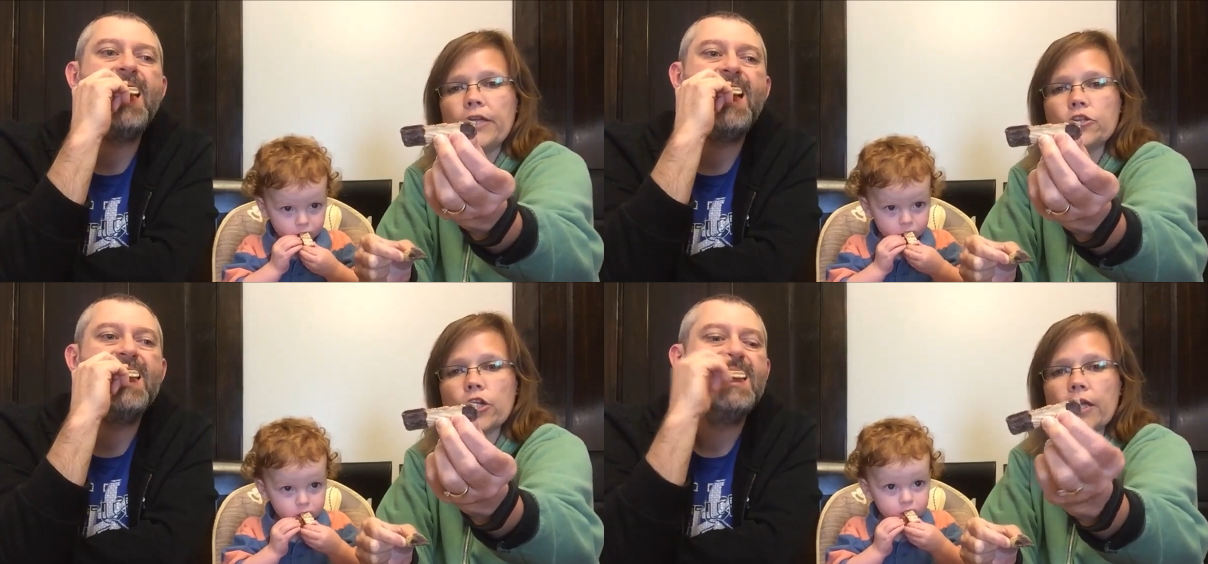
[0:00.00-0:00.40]

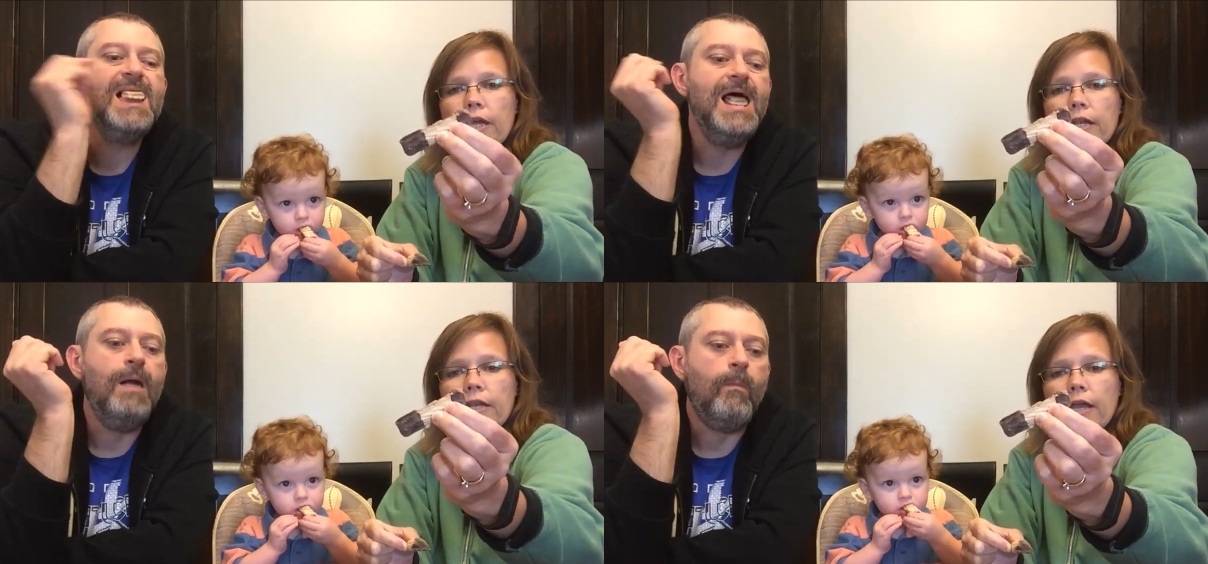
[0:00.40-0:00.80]
Speaker 1: each
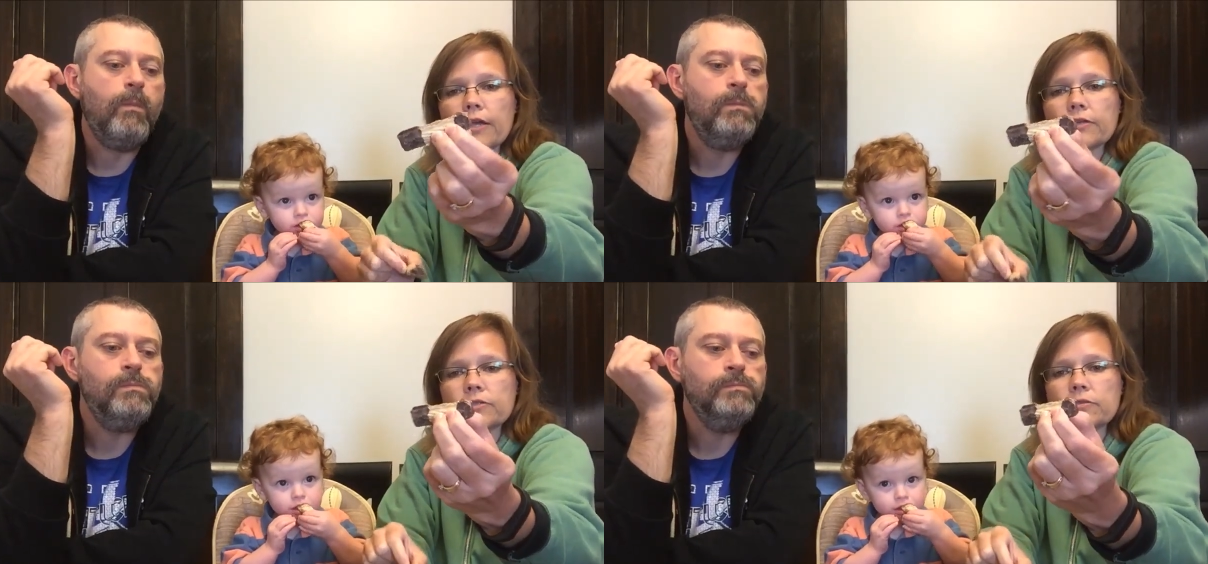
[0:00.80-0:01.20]
end
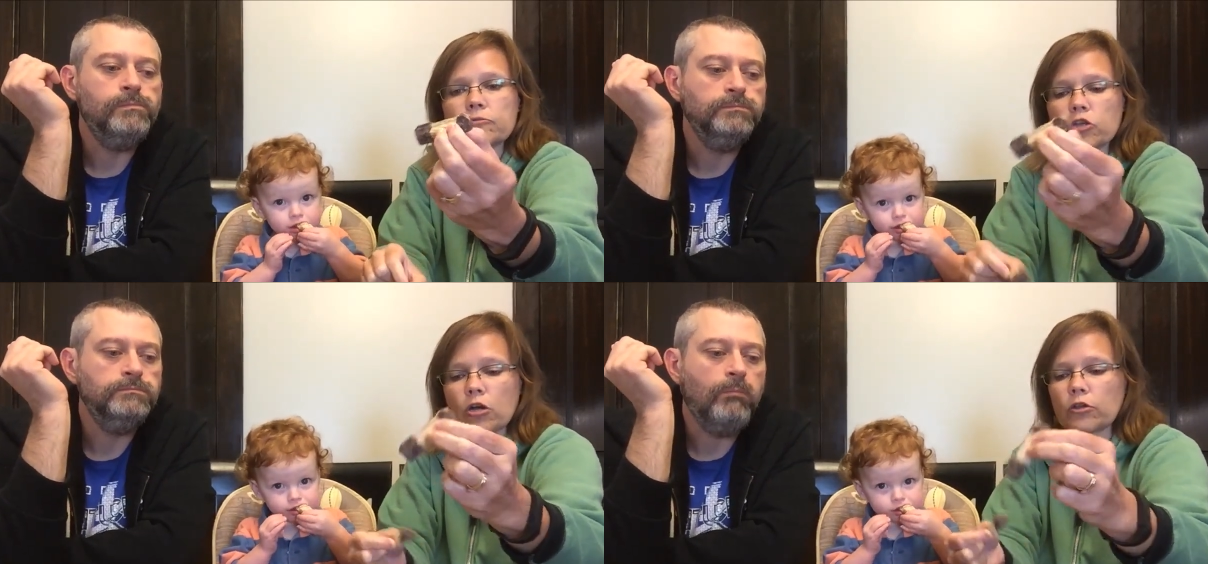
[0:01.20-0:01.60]
has some
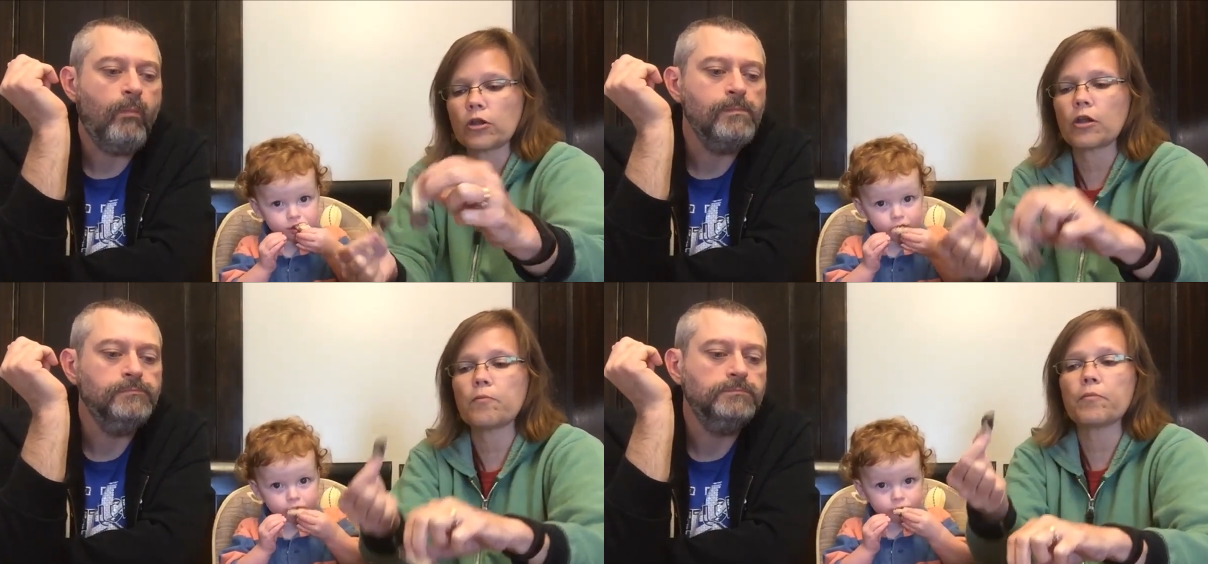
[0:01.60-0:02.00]
chocolate
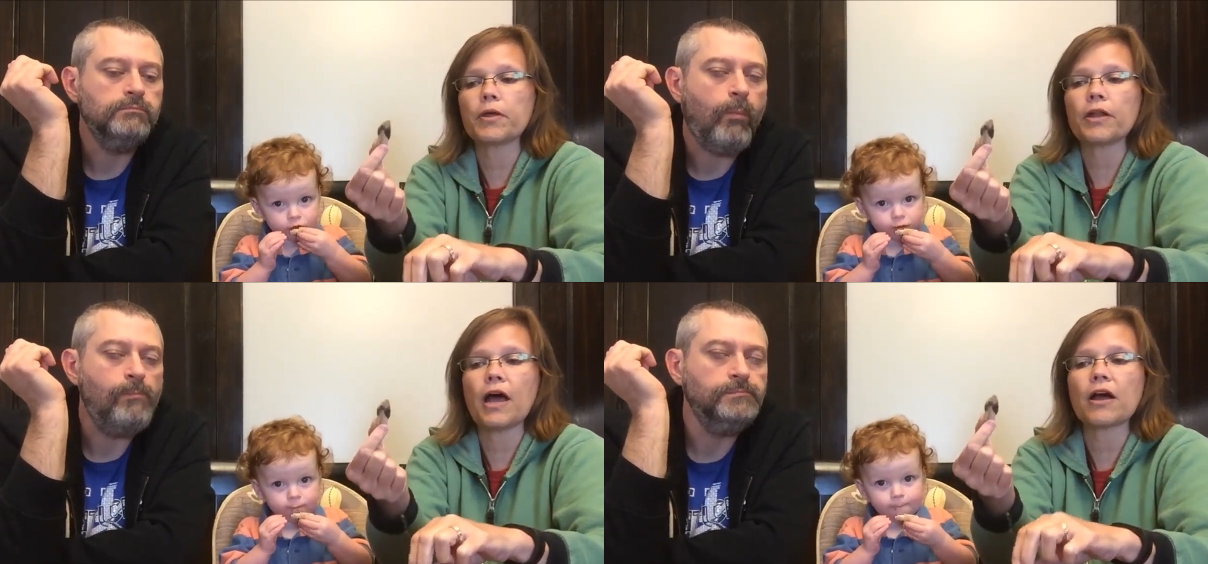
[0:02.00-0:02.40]
on it,
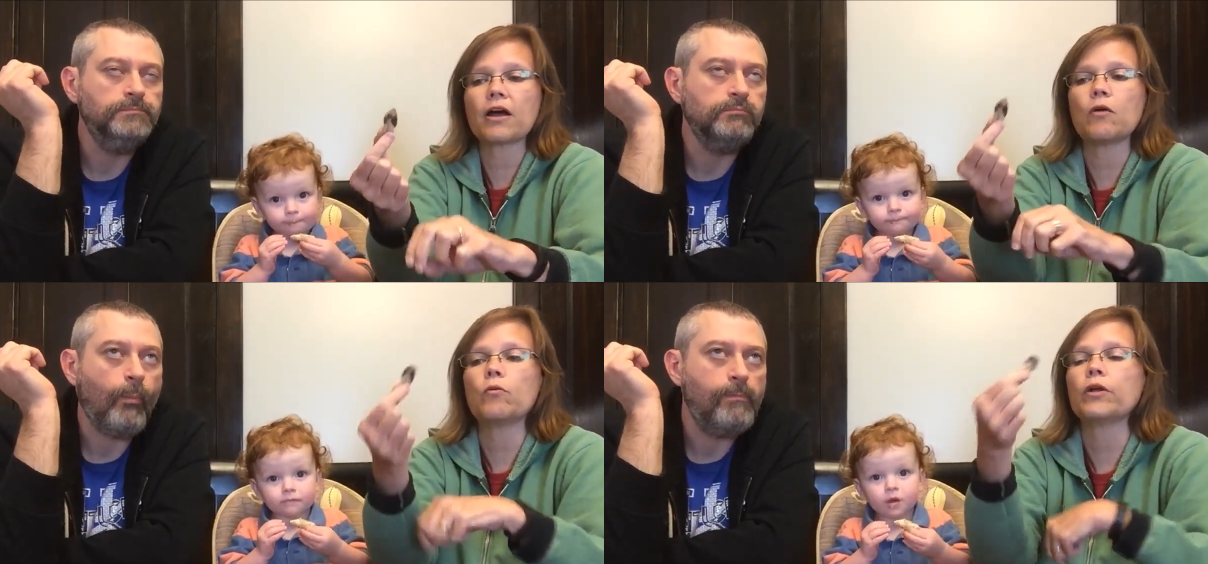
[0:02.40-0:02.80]
but I
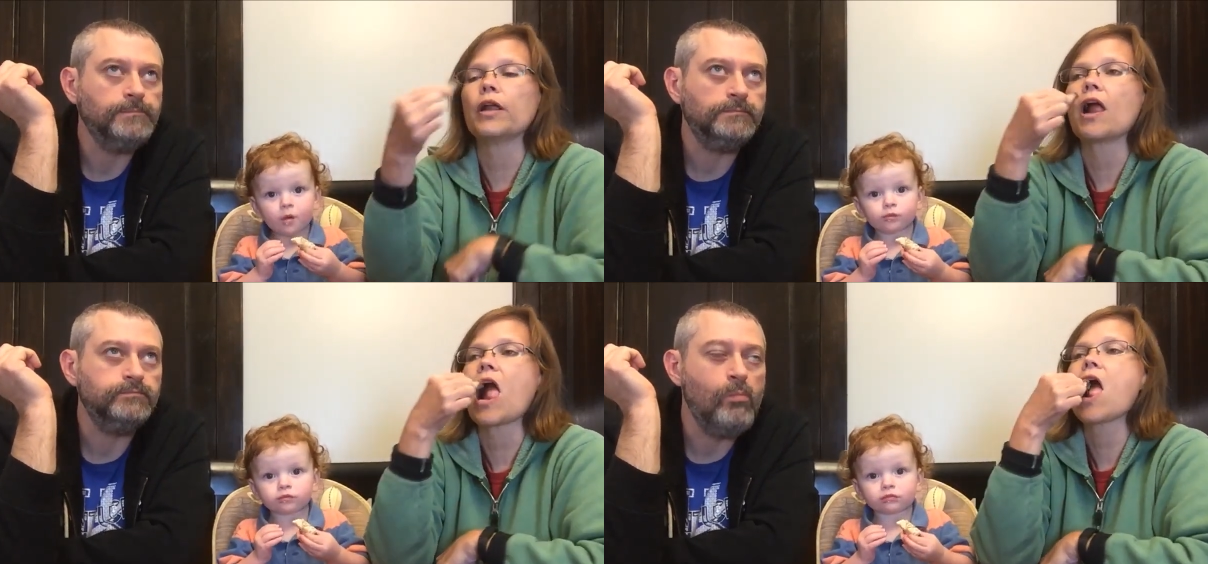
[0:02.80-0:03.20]
got one
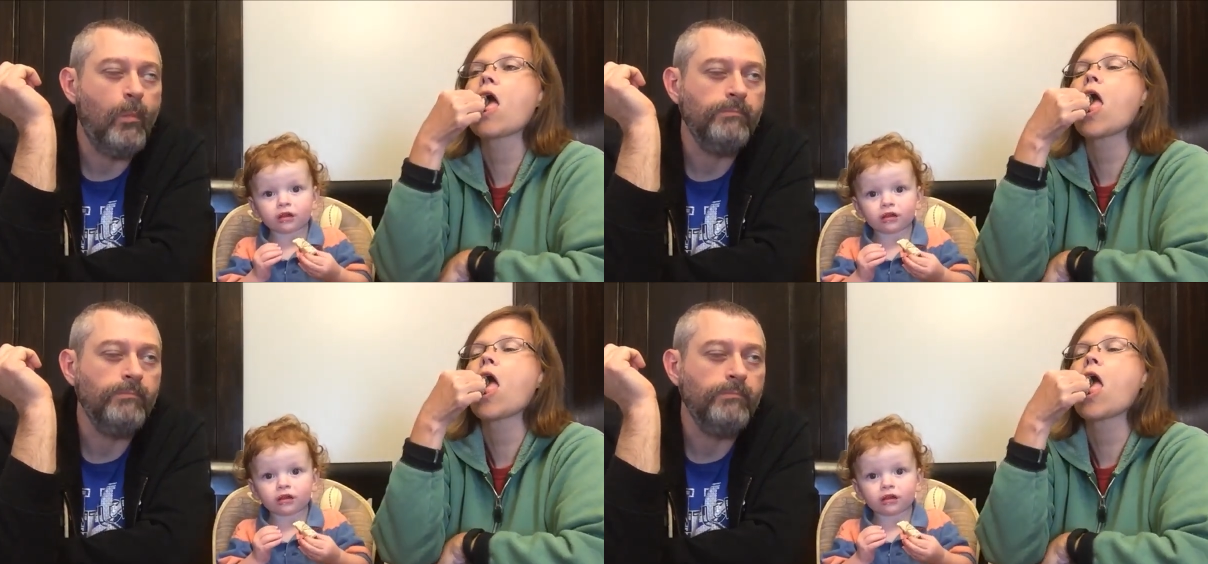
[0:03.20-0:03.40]
end.